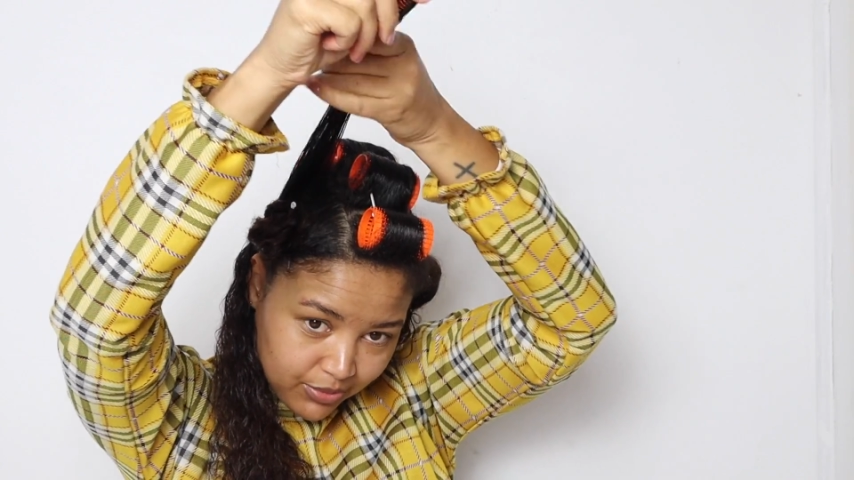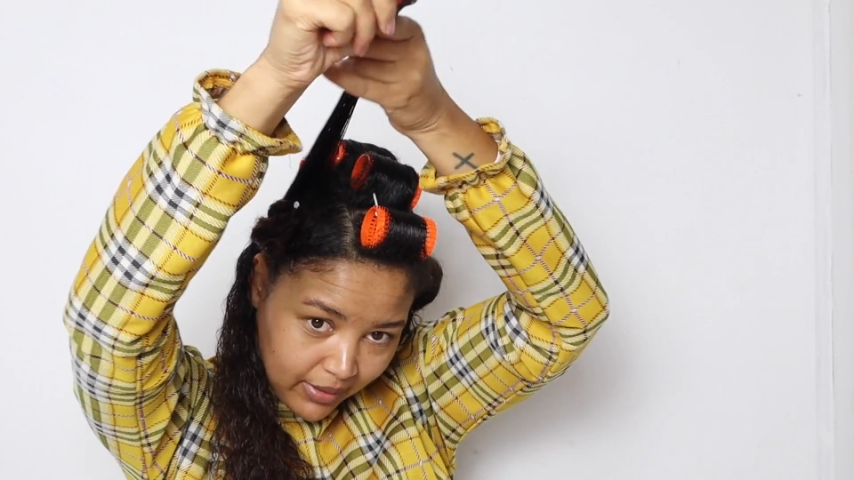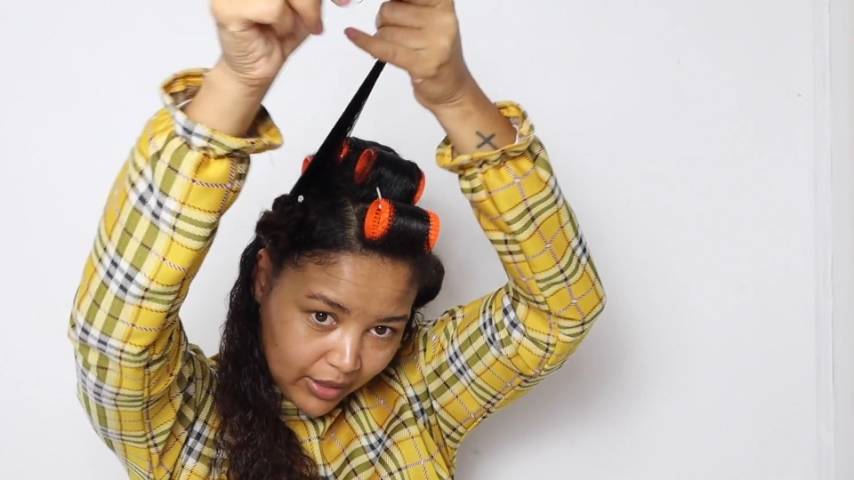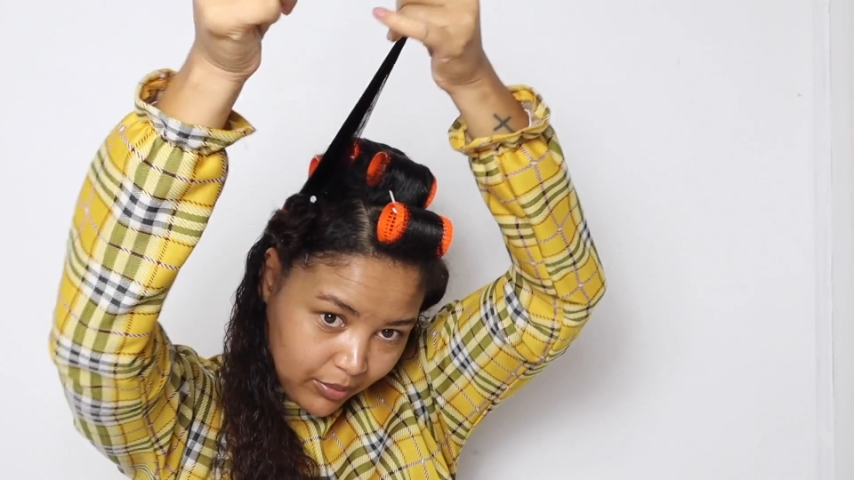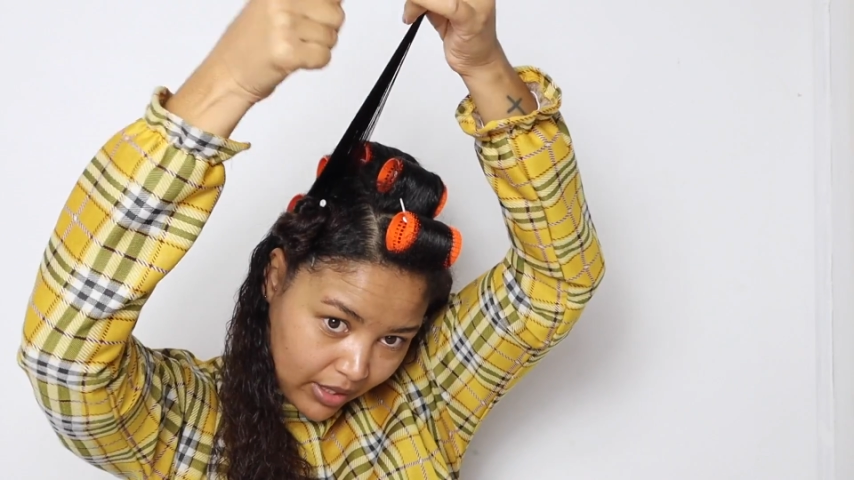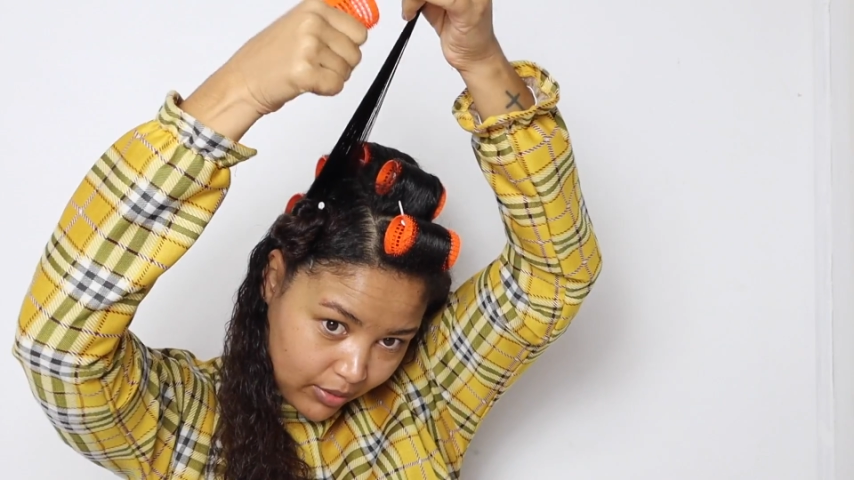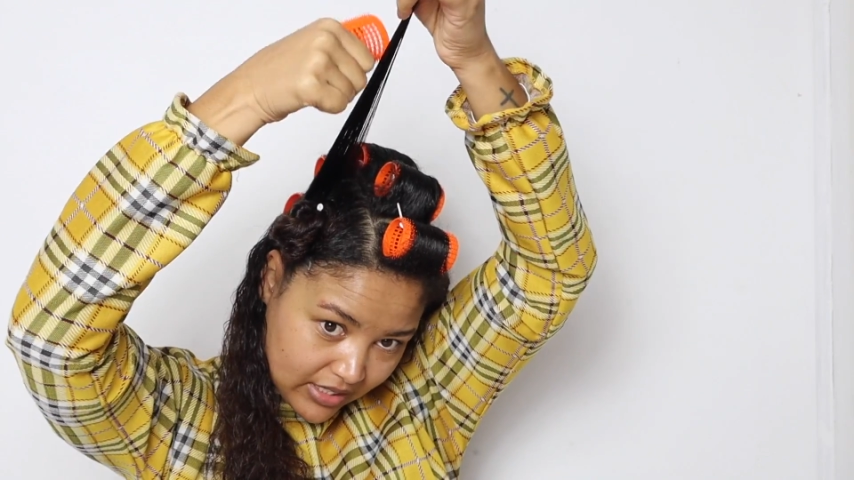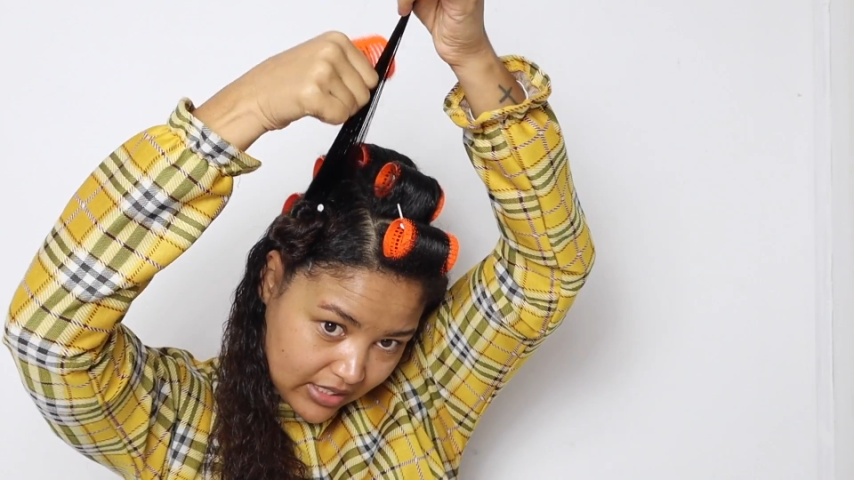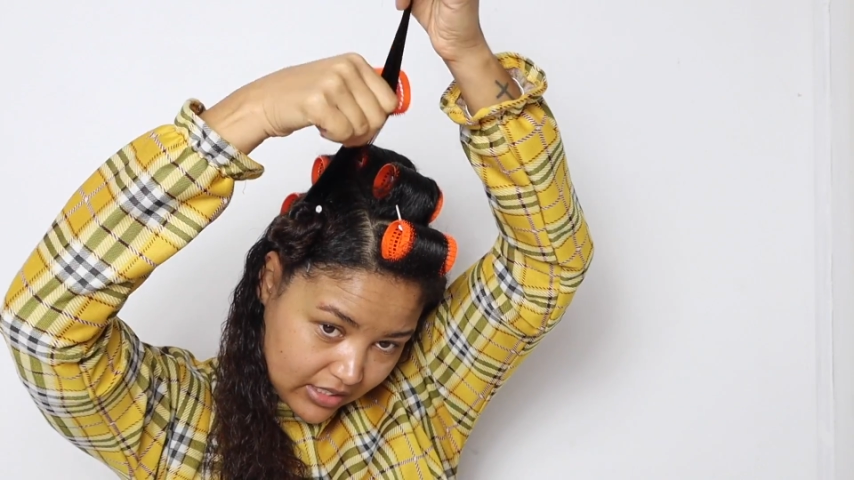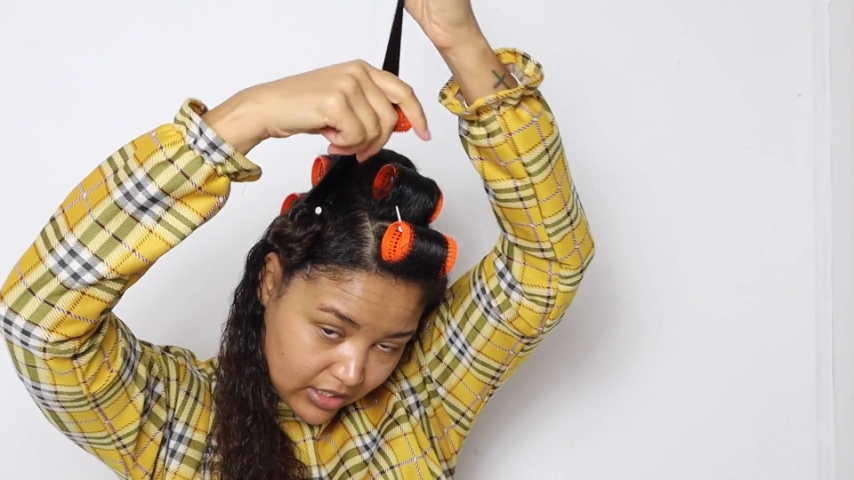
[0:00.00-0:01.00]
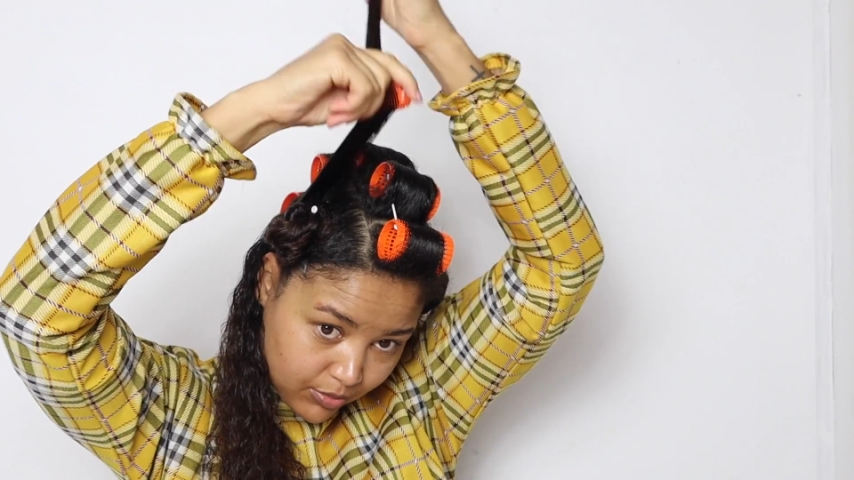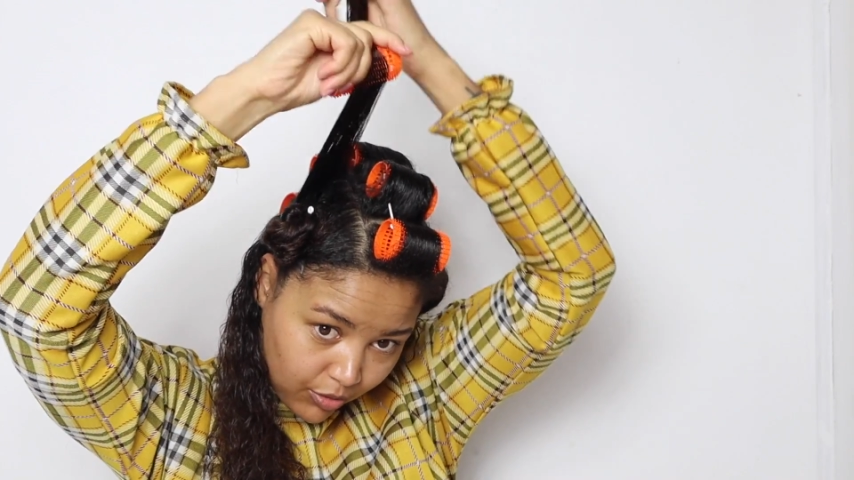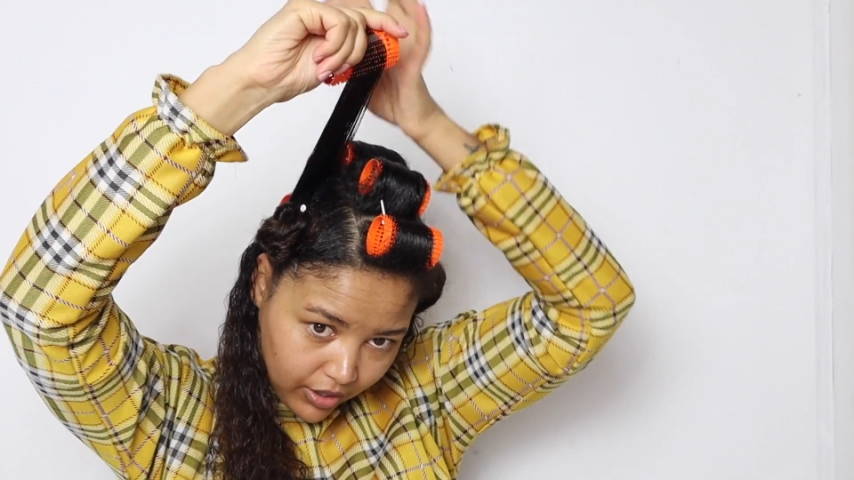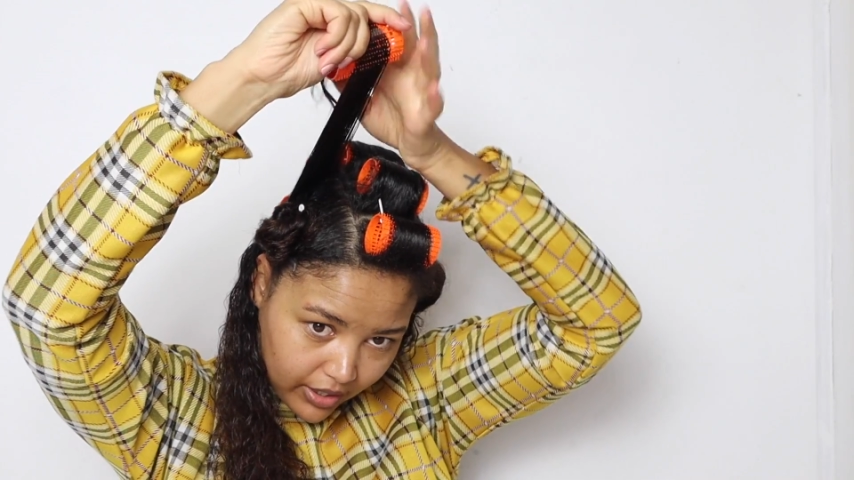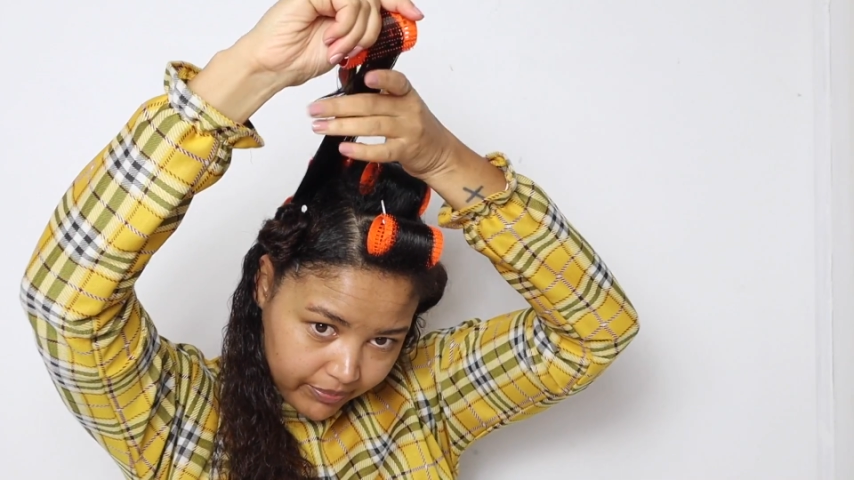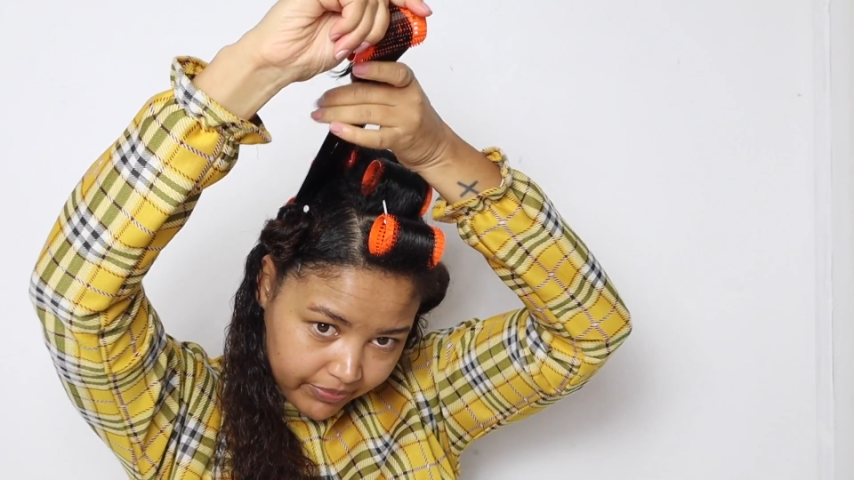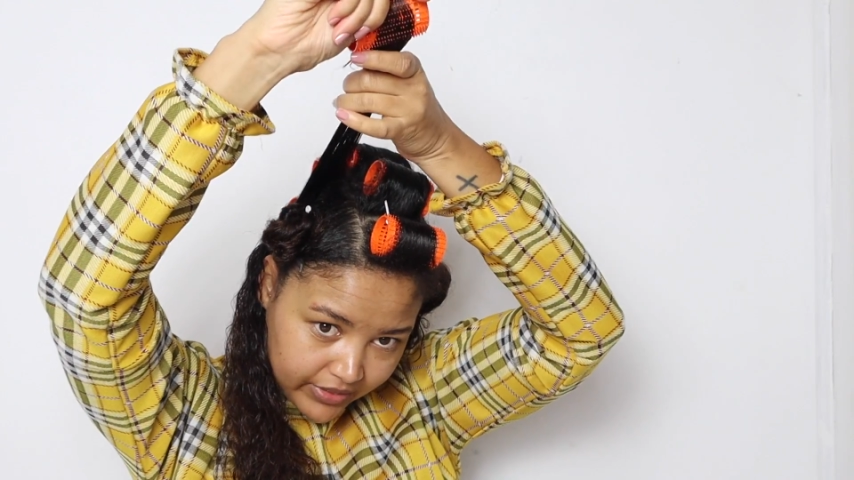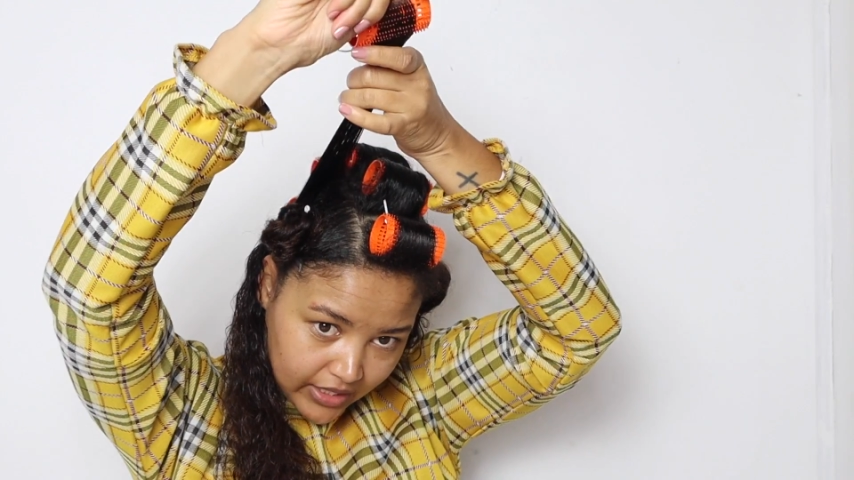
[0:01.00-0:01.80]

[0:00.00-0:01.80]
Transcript: mine when I was smaller,